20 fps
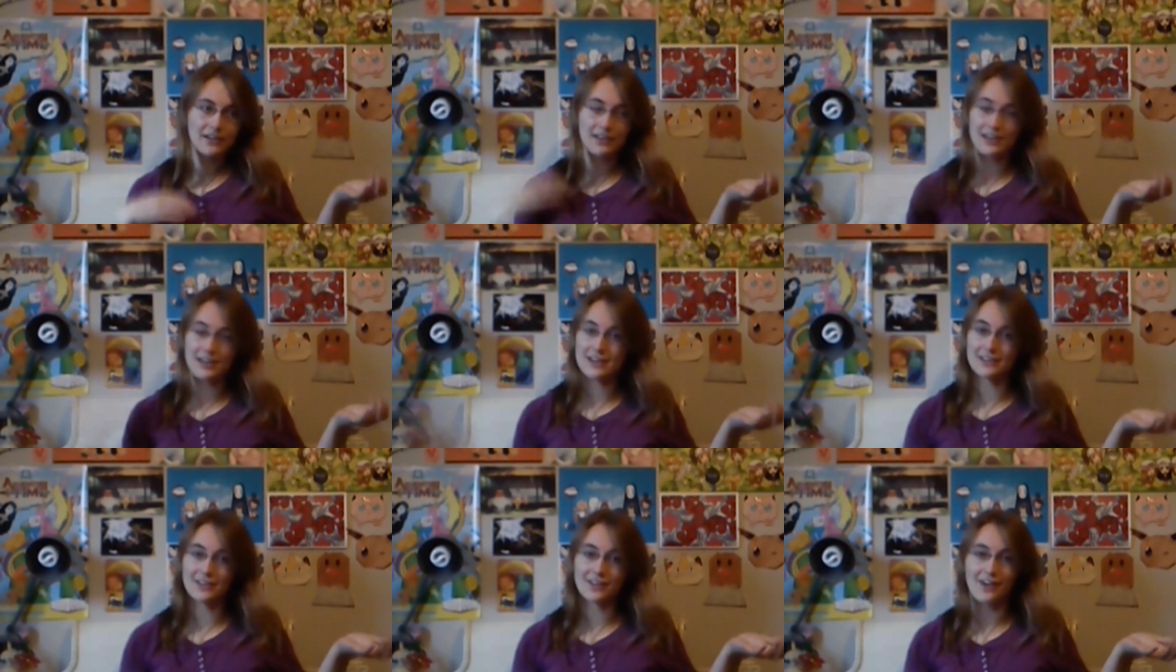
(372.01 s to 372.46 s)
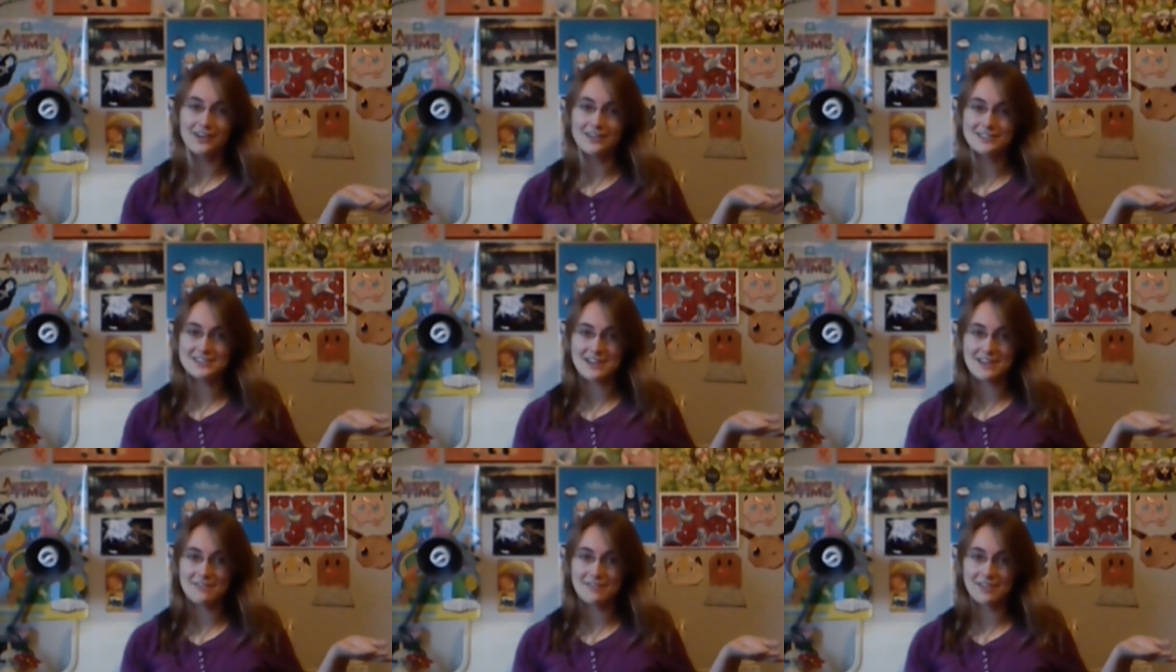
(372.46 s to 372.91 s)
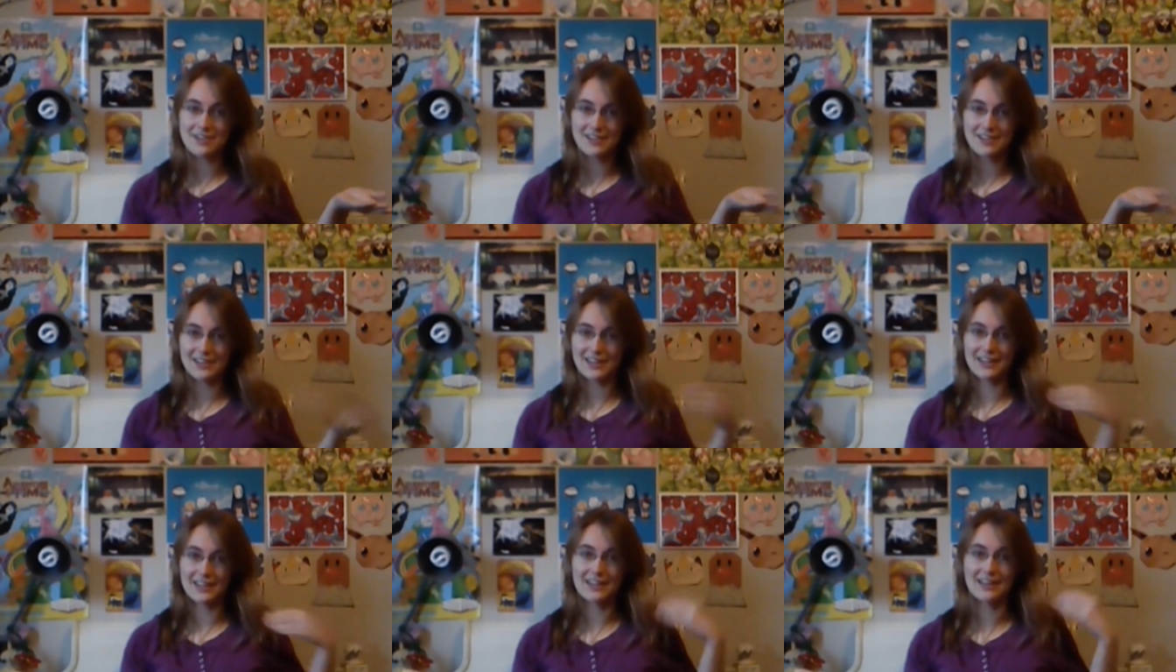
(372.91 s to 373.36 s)
and he lost
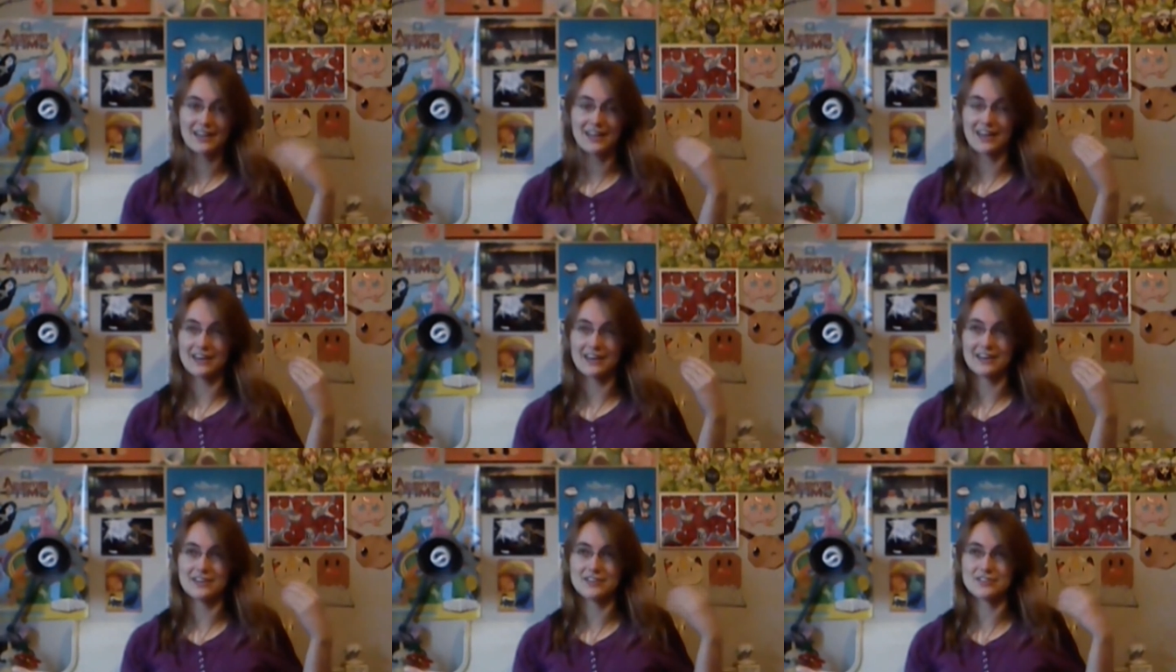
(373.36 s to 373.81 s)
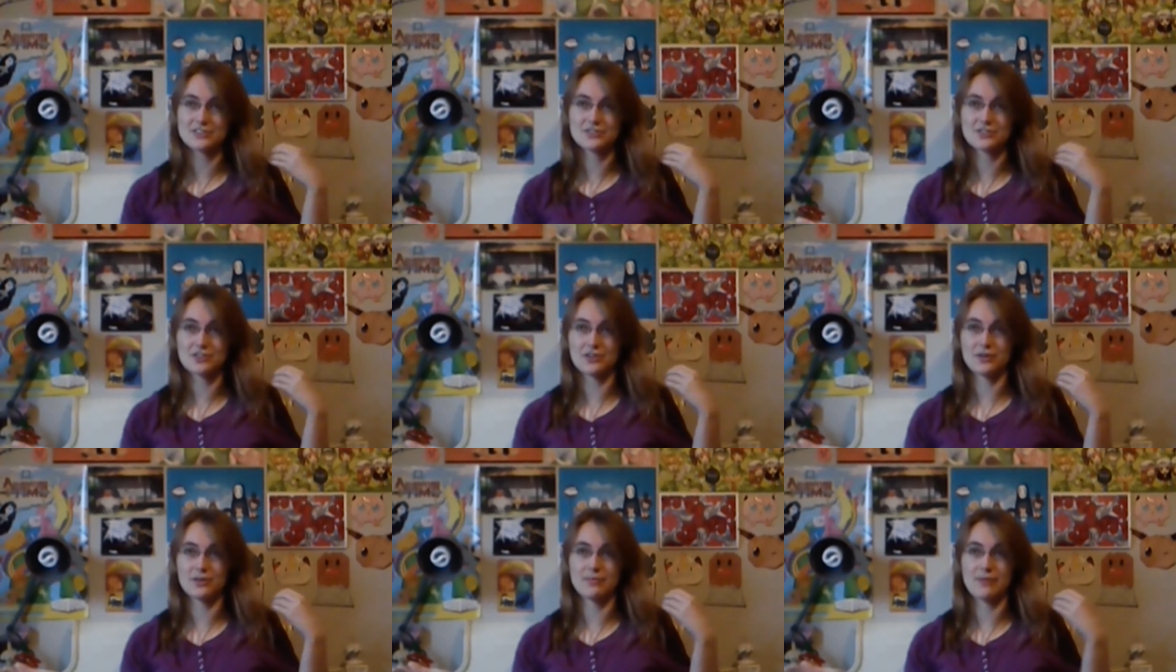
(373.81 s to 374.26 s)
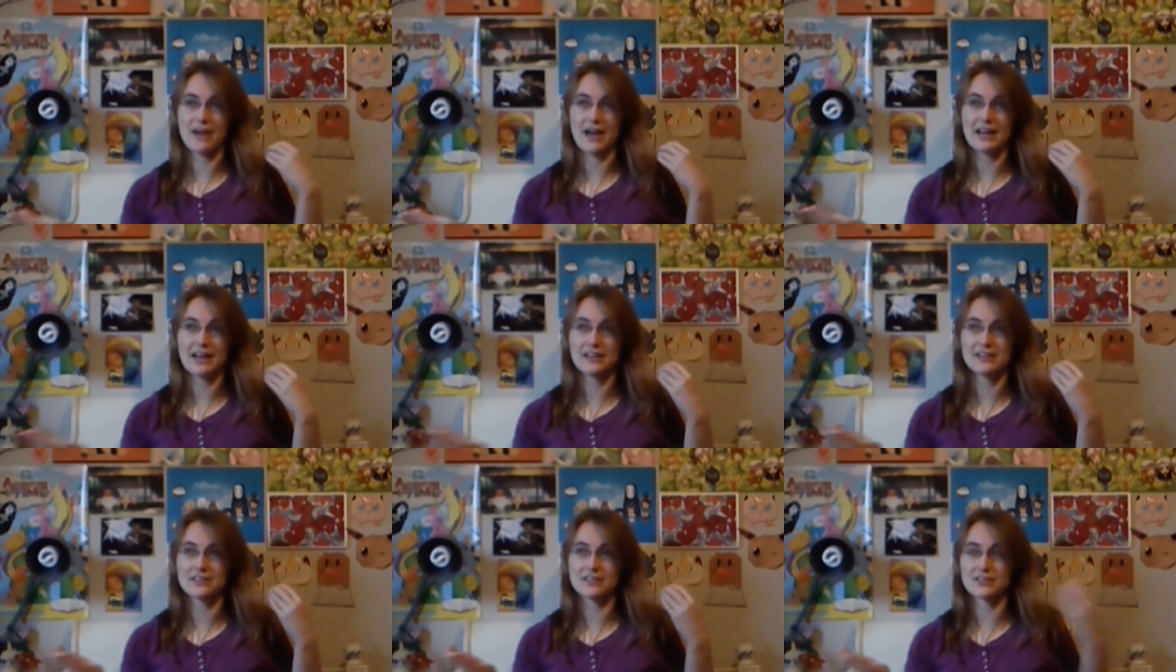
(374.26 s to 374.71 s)
everything, and he just turned
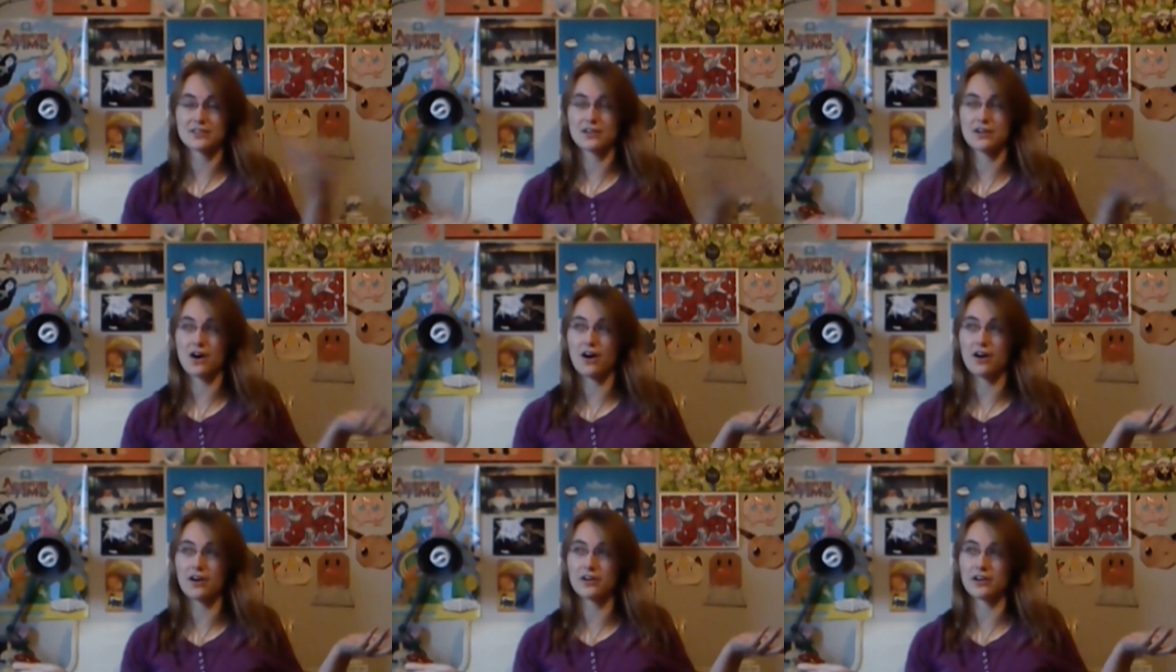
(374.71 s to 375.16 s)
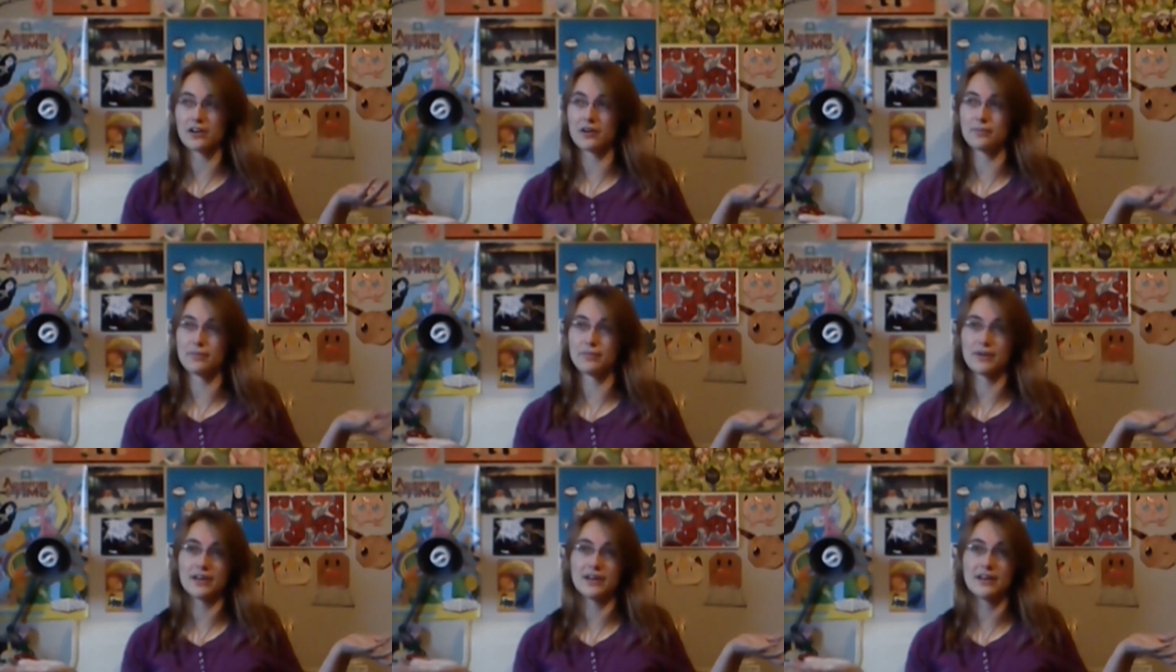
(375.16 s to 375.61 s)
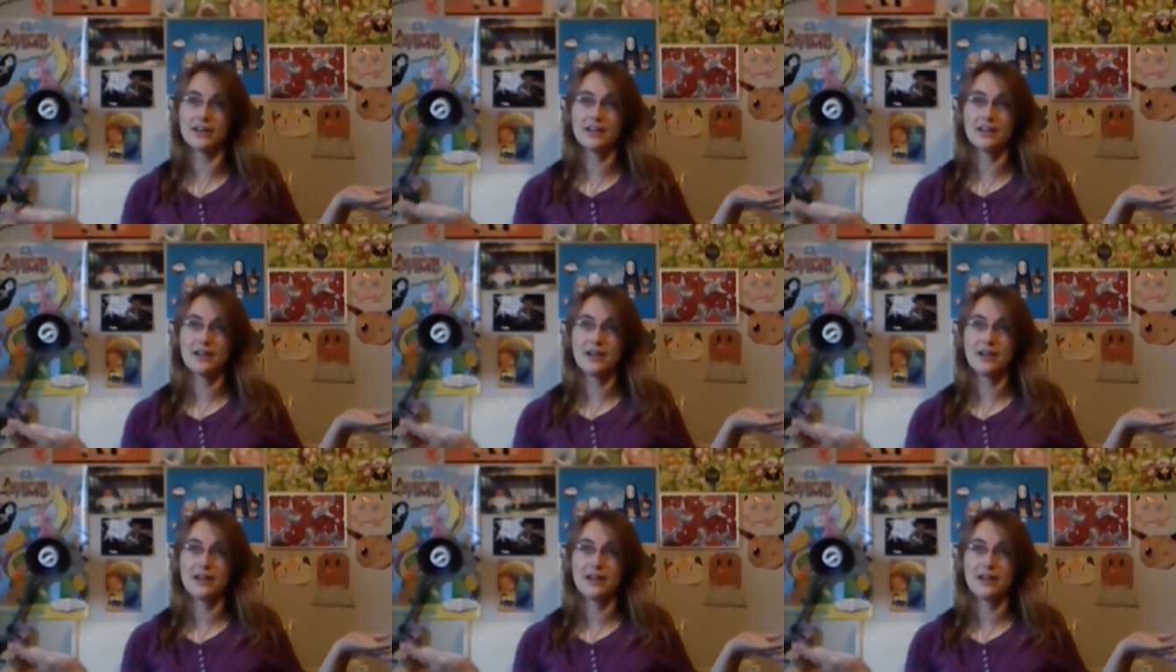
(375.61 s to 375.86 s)
back into Connor, but